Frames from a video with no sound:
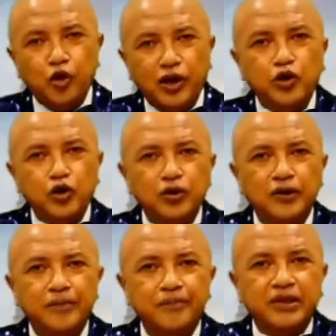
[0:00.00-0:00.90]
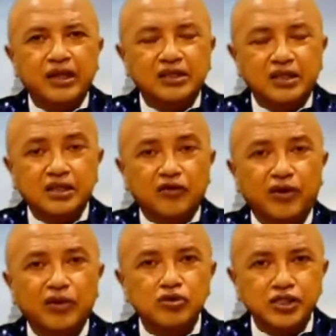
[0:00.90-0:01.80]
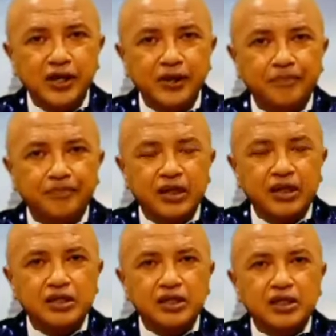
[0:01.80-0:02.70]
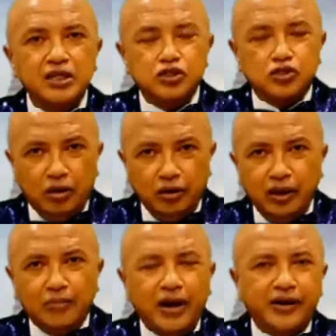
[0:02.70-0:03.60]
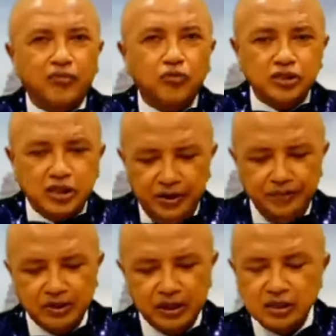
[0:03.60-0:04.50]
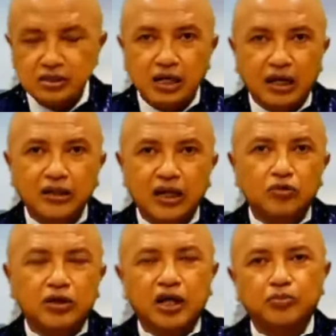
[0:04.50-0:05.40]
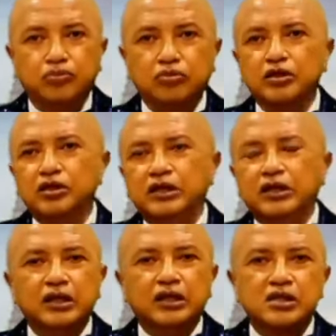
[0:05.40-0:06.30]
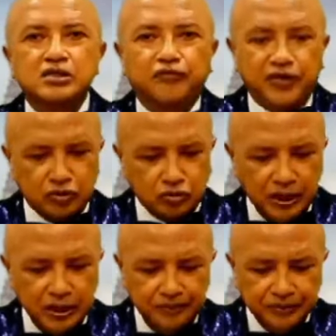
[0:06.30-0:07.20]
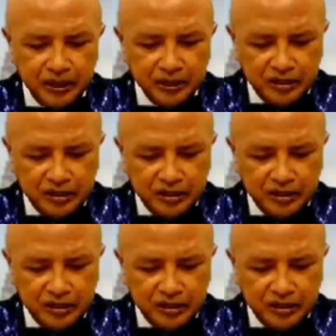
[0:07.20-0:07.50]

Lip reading: So what is being said by the chosen man, Moses? So we are going to get back at